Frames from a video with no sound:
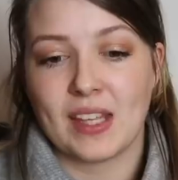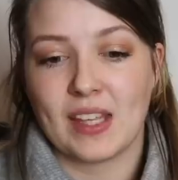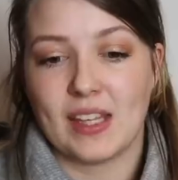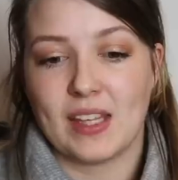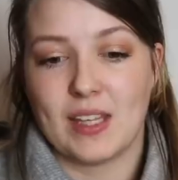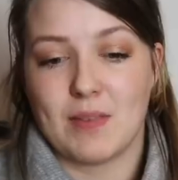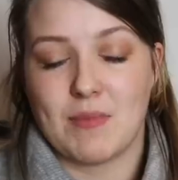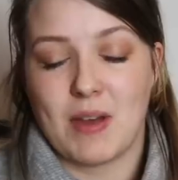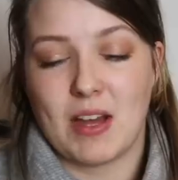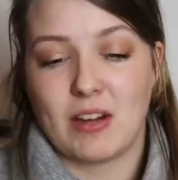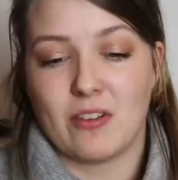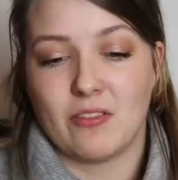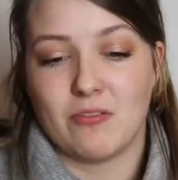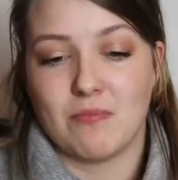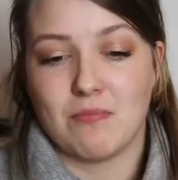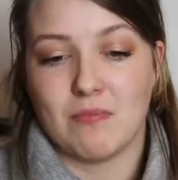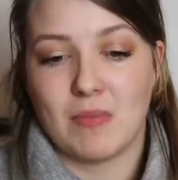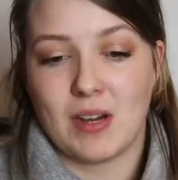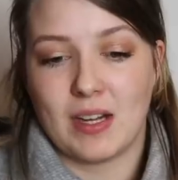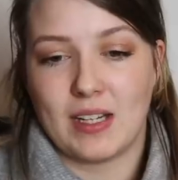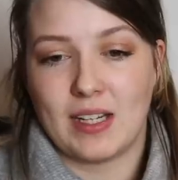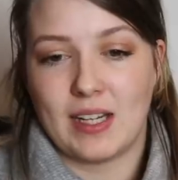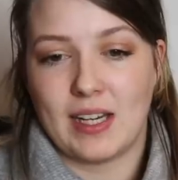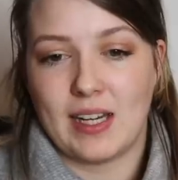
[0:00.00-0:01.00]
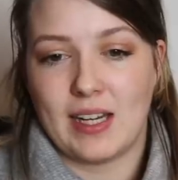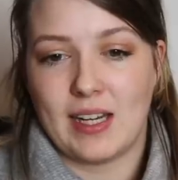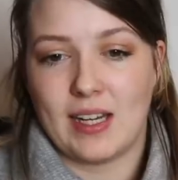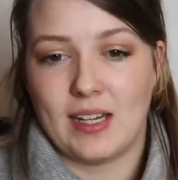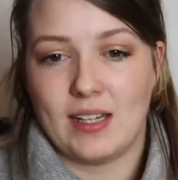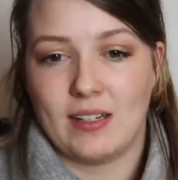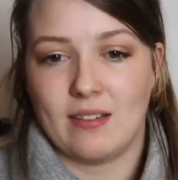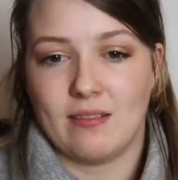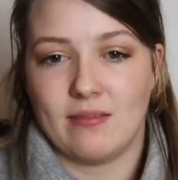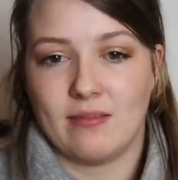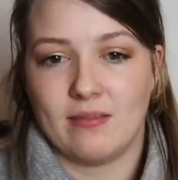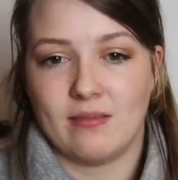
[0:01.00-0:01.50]
And the amount of
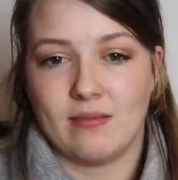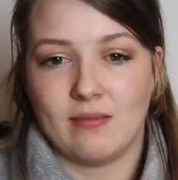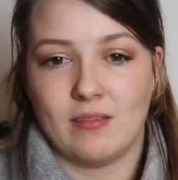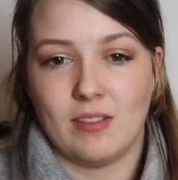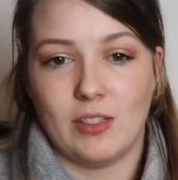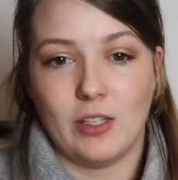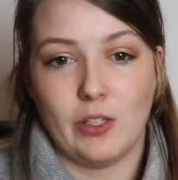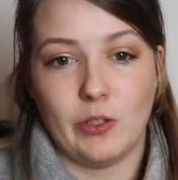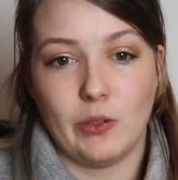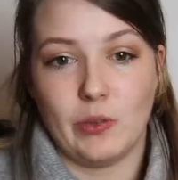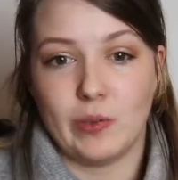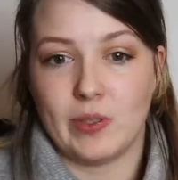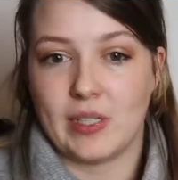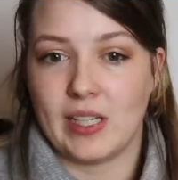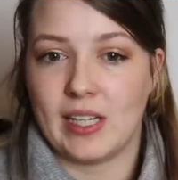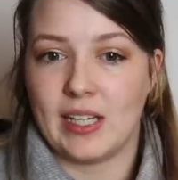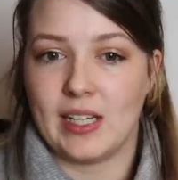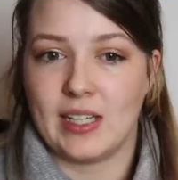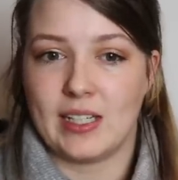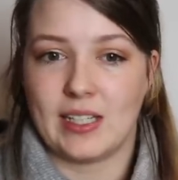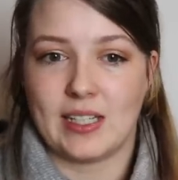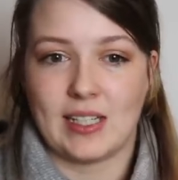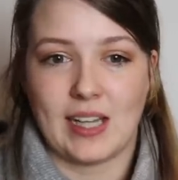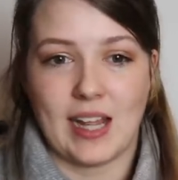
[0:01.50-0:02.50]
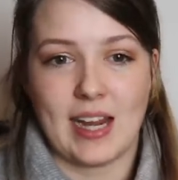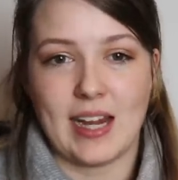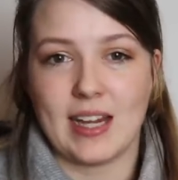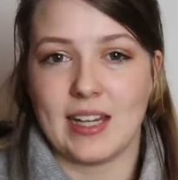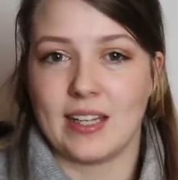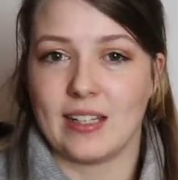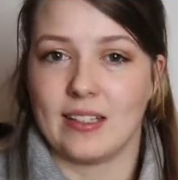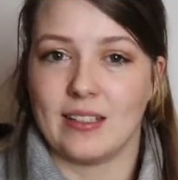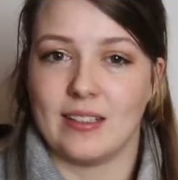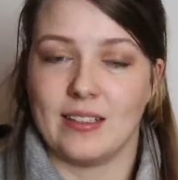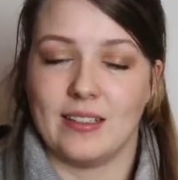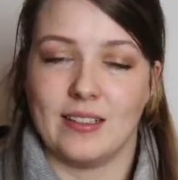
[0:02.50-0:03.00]
money looted,
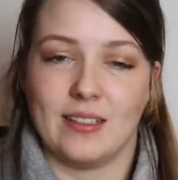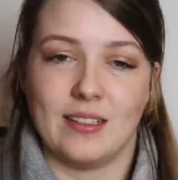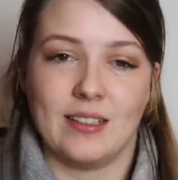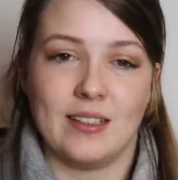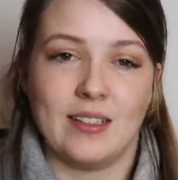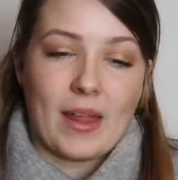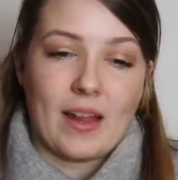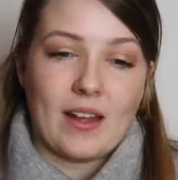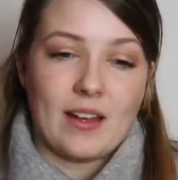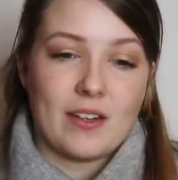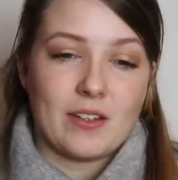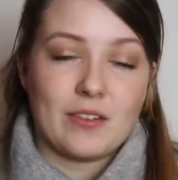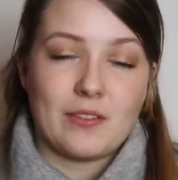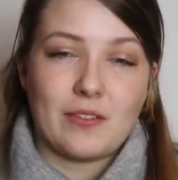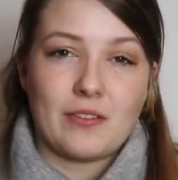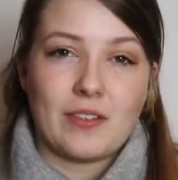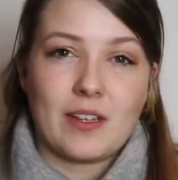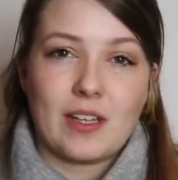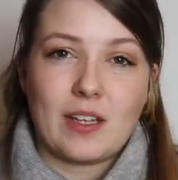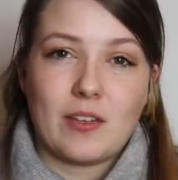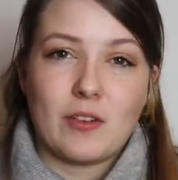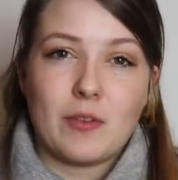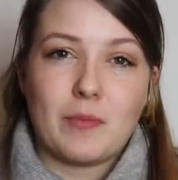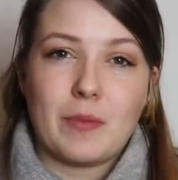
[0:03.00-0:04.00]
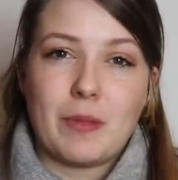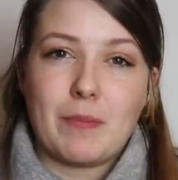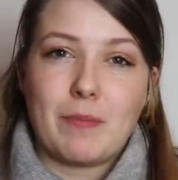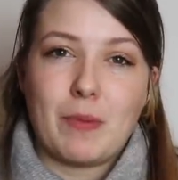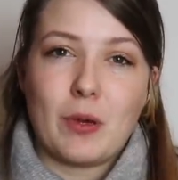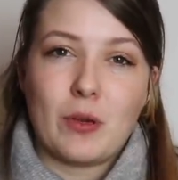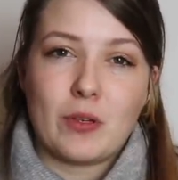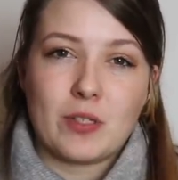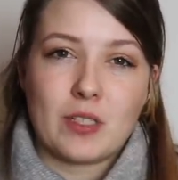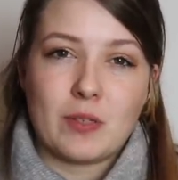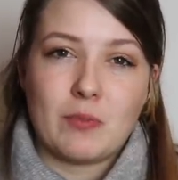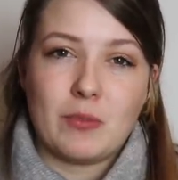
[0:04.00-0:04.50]
taken, I don't think it would be
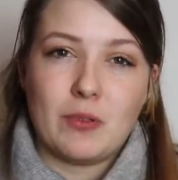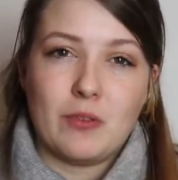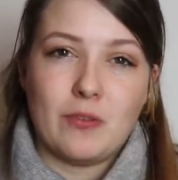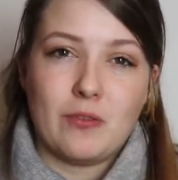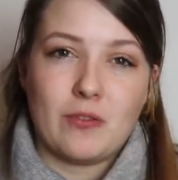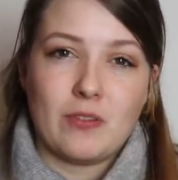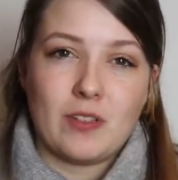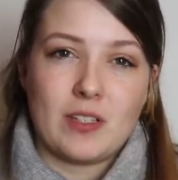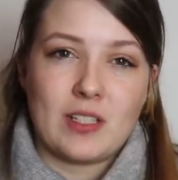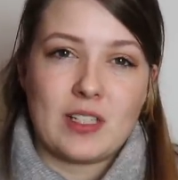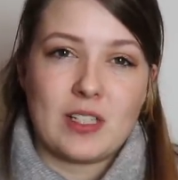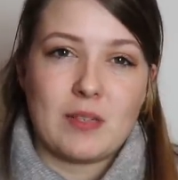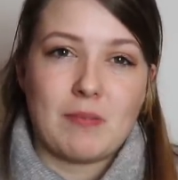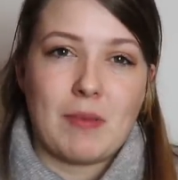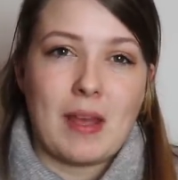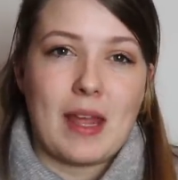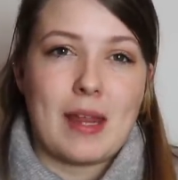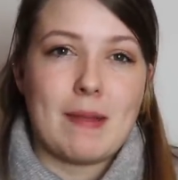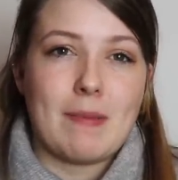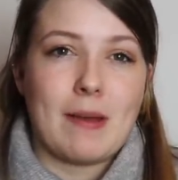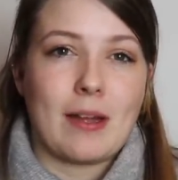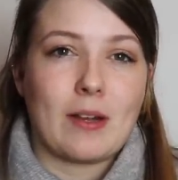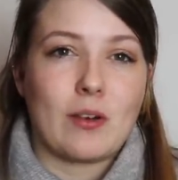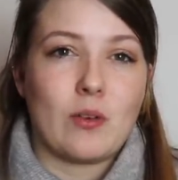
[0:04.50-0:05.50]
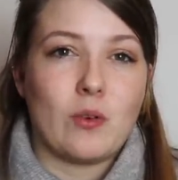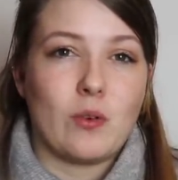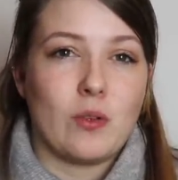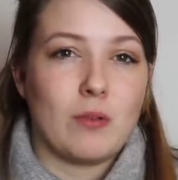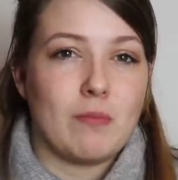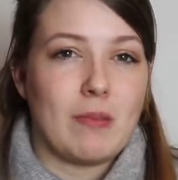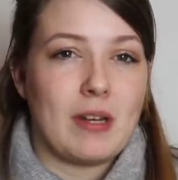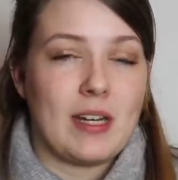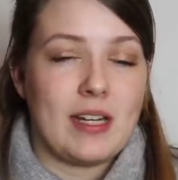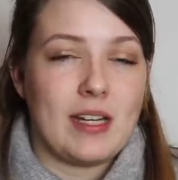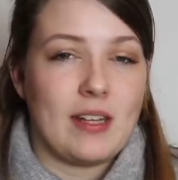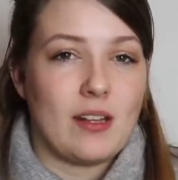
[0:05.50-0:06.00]
possible for us to pay back all
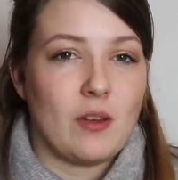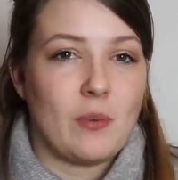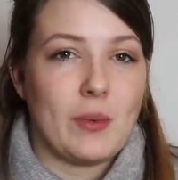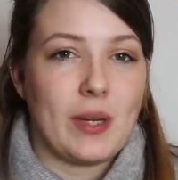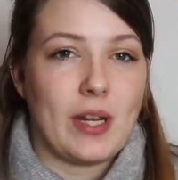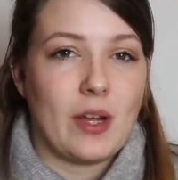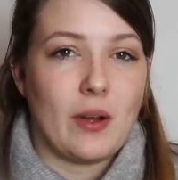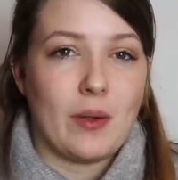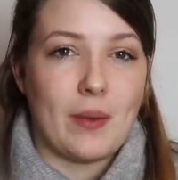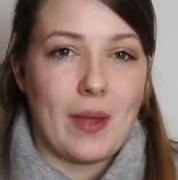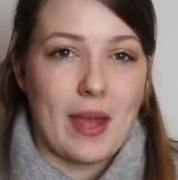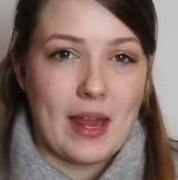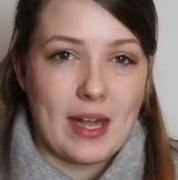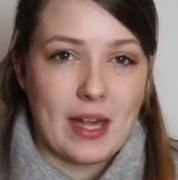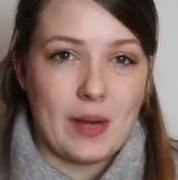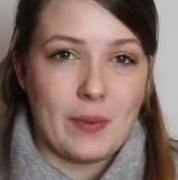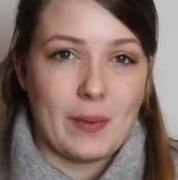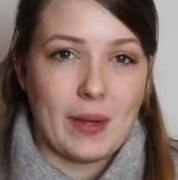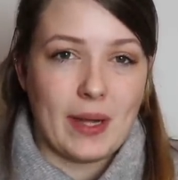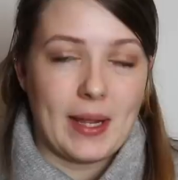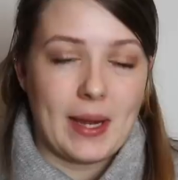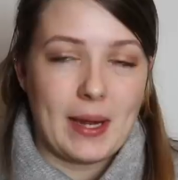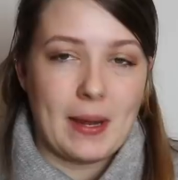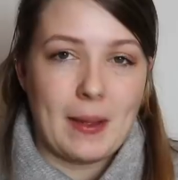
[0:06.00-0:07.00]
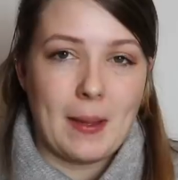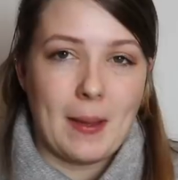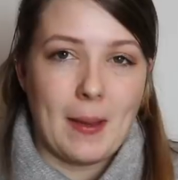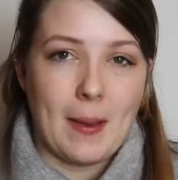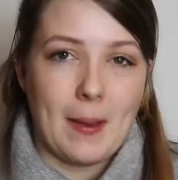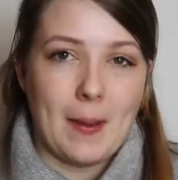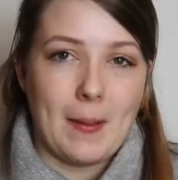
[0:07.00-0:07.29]
the money that we owe anyway.